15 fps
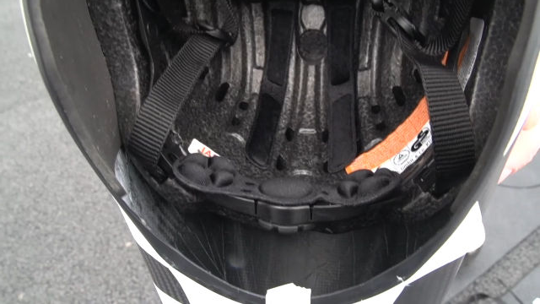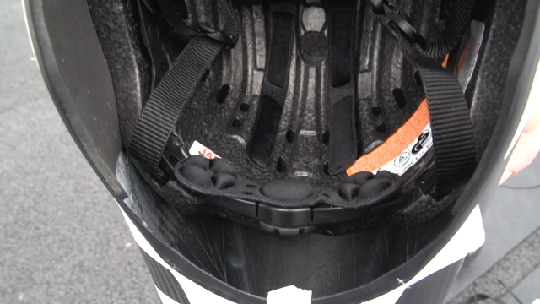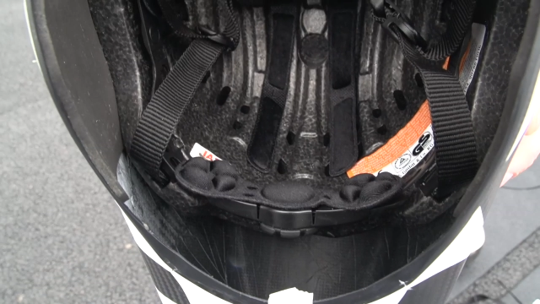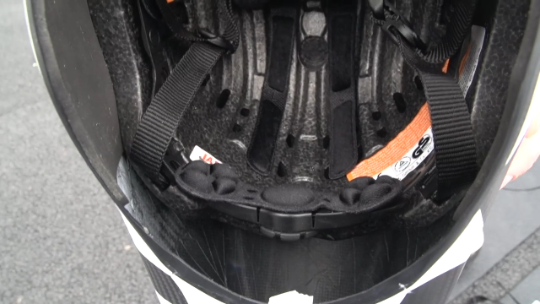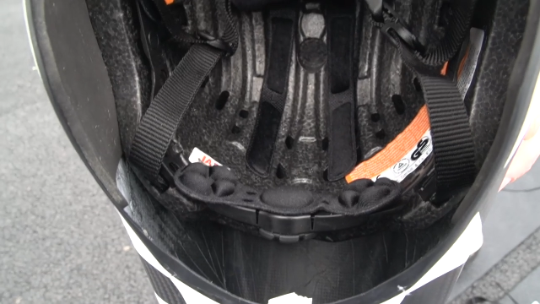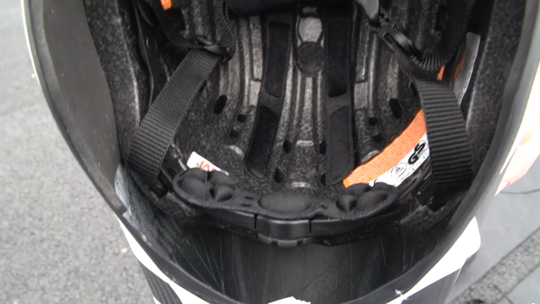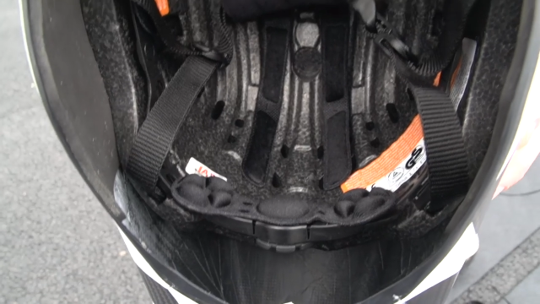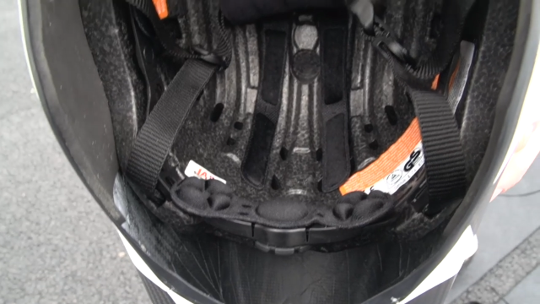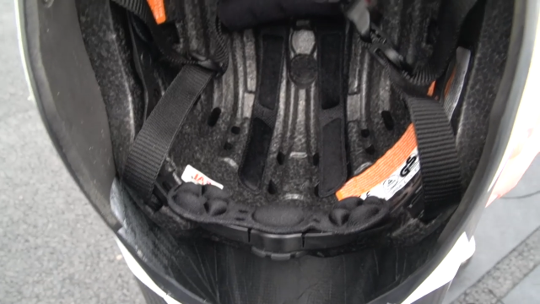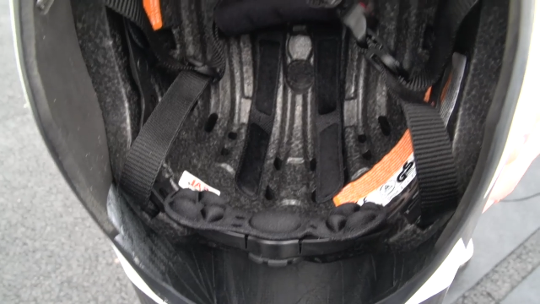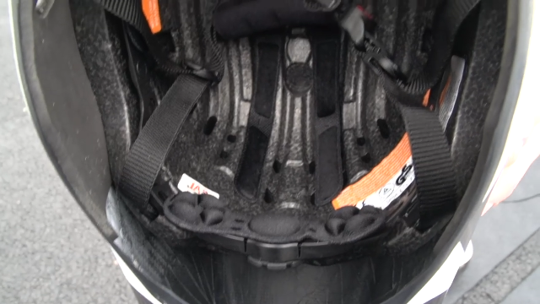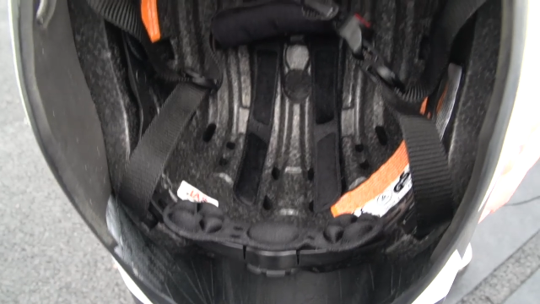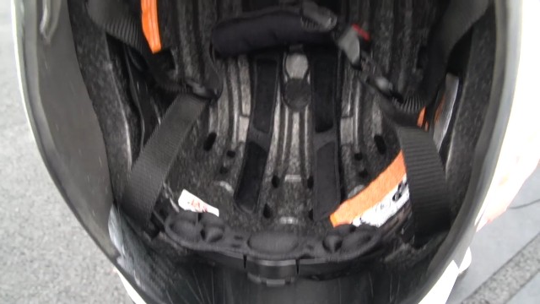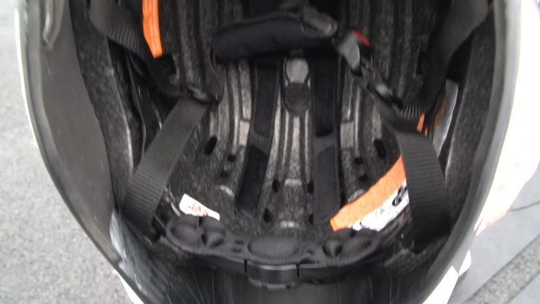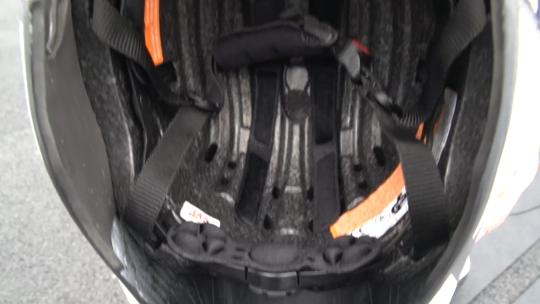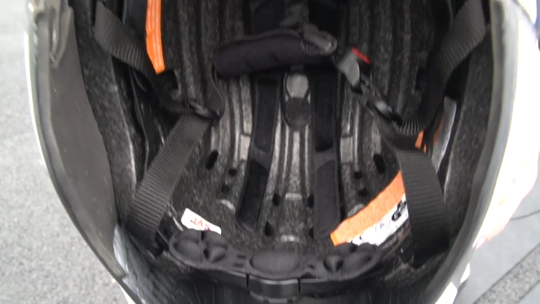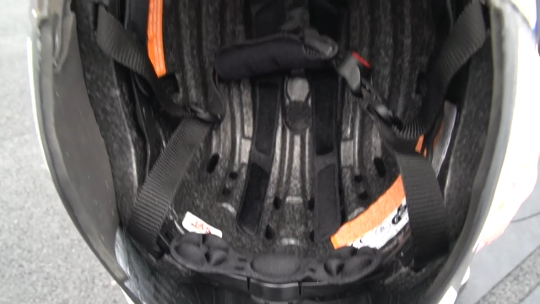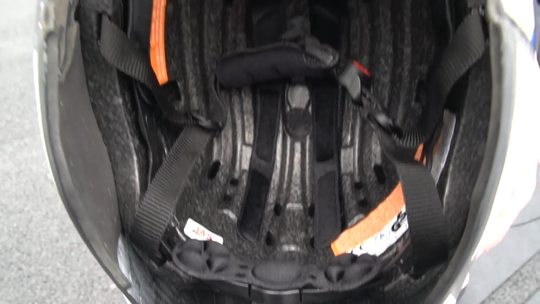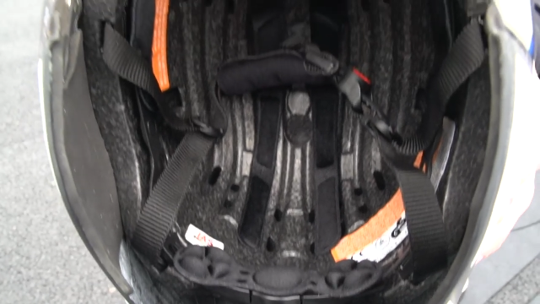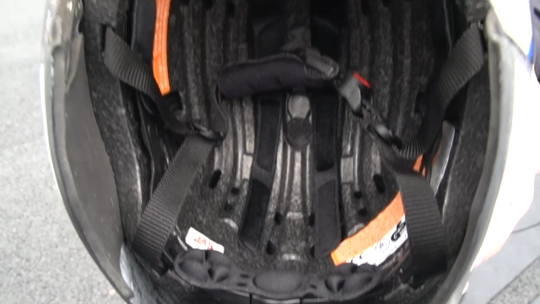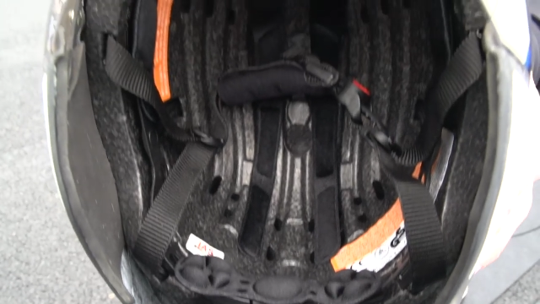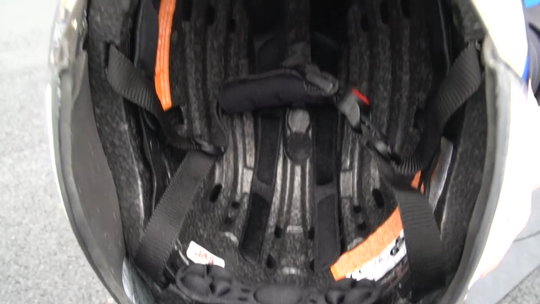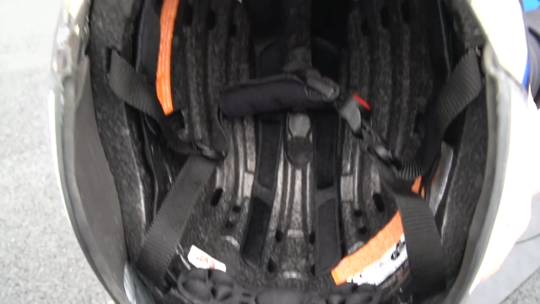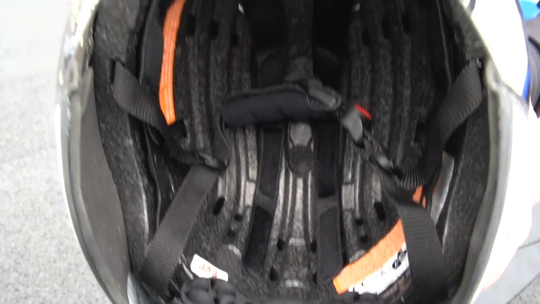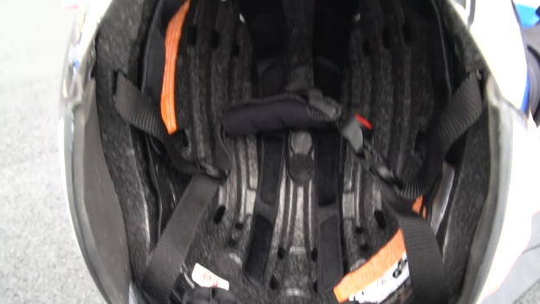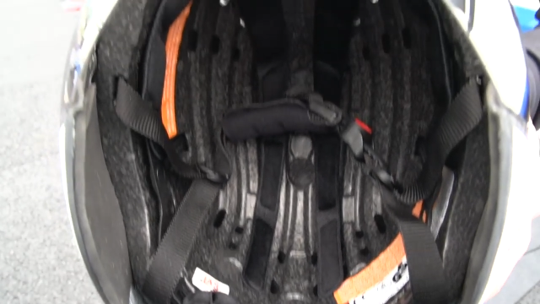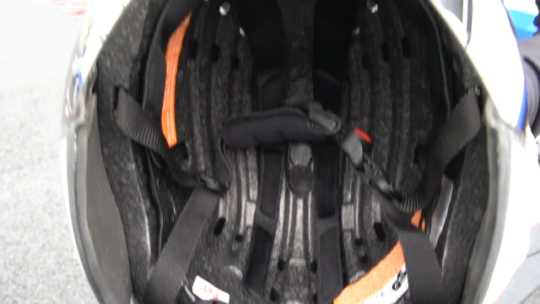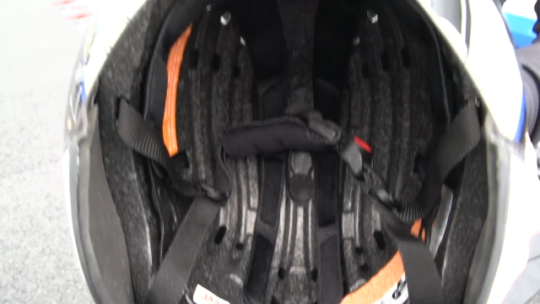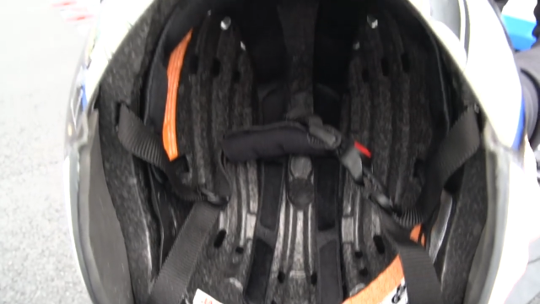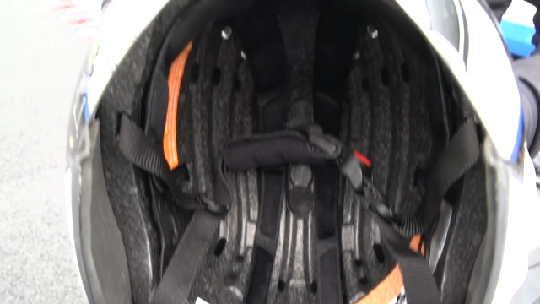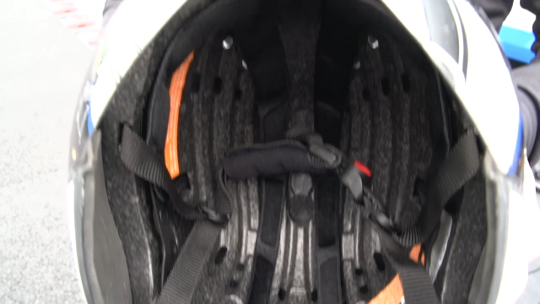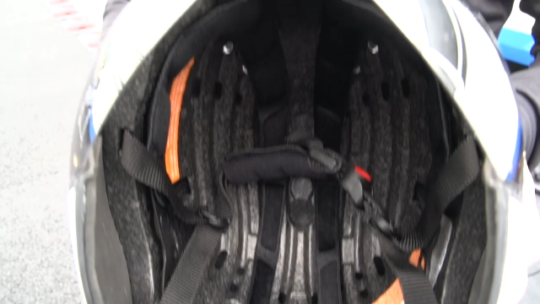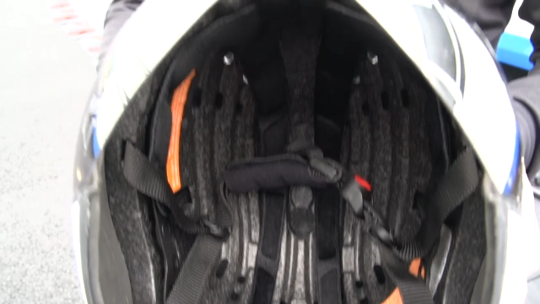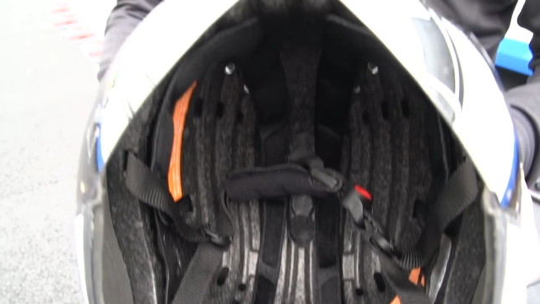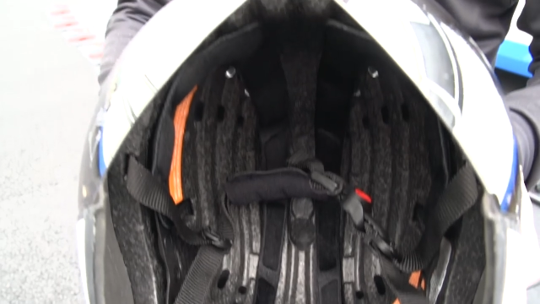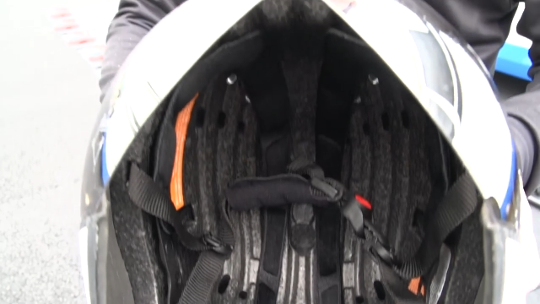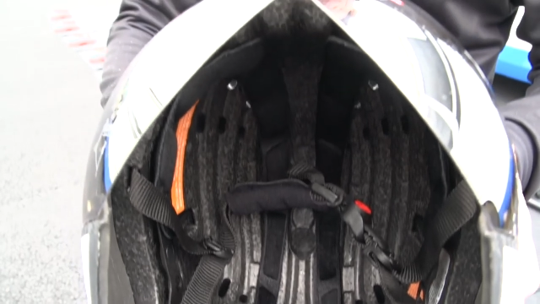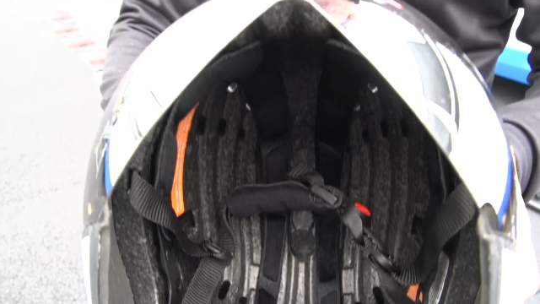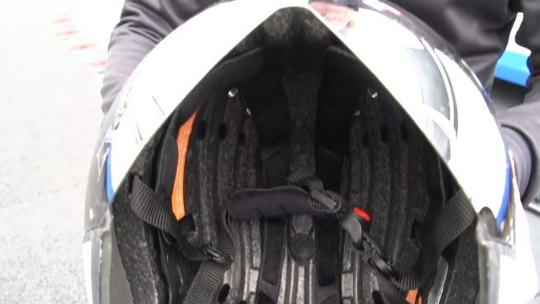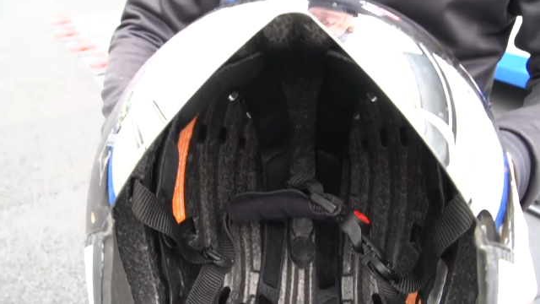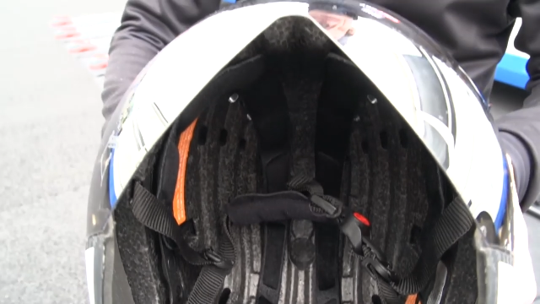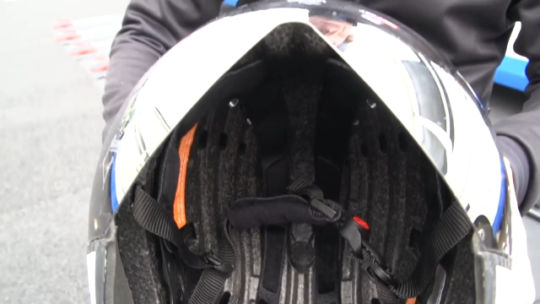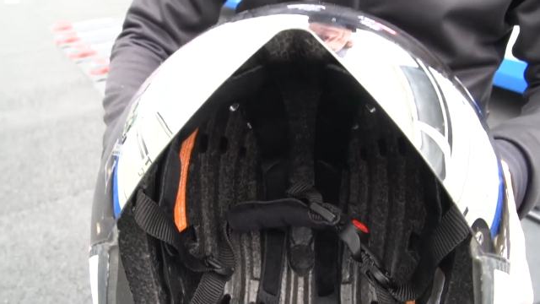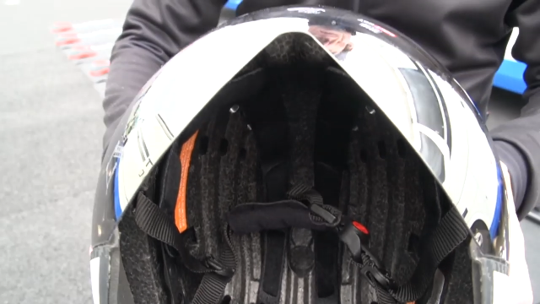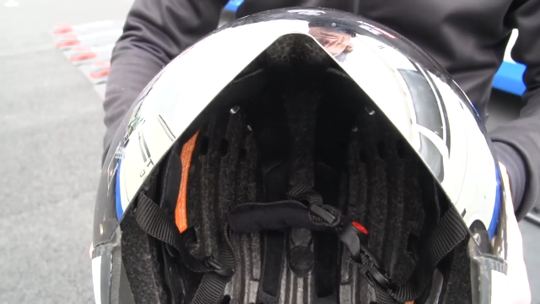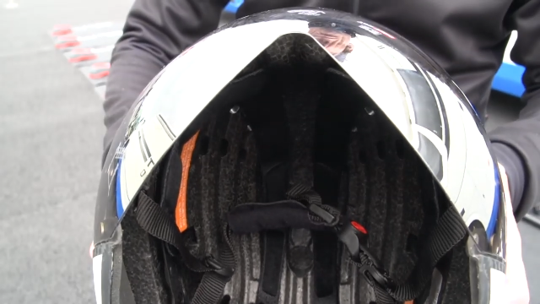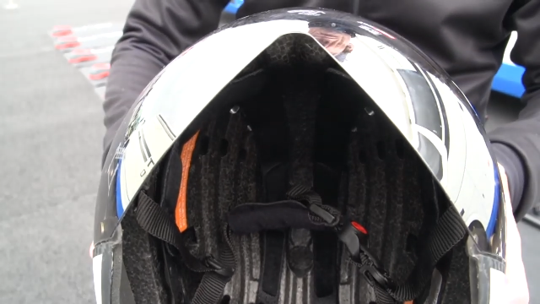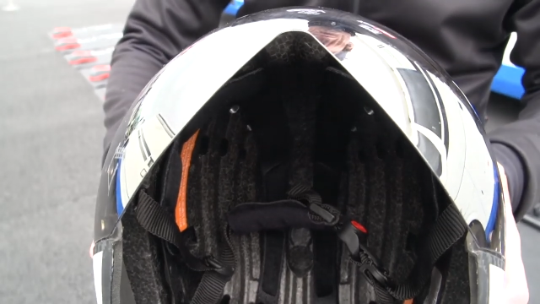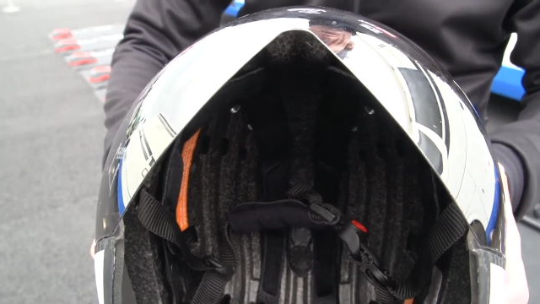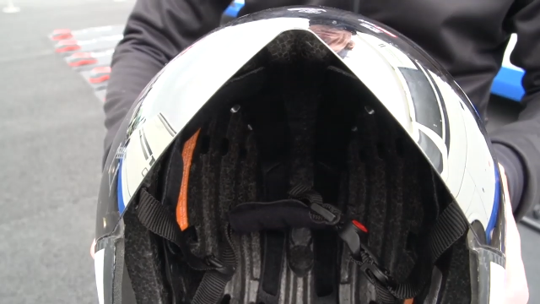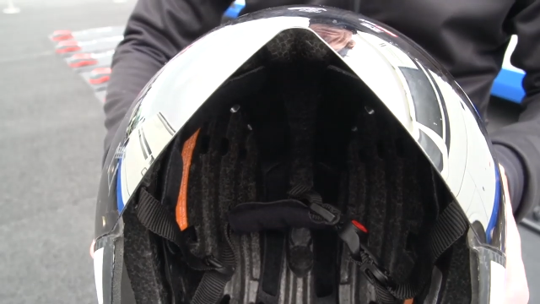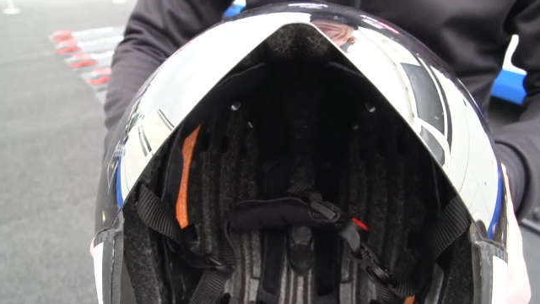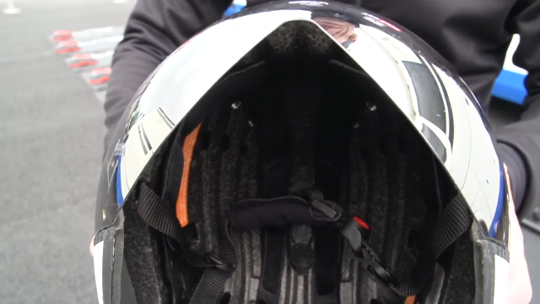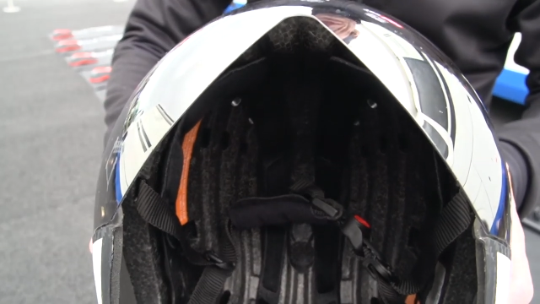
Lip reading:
[unreadable: no face in view]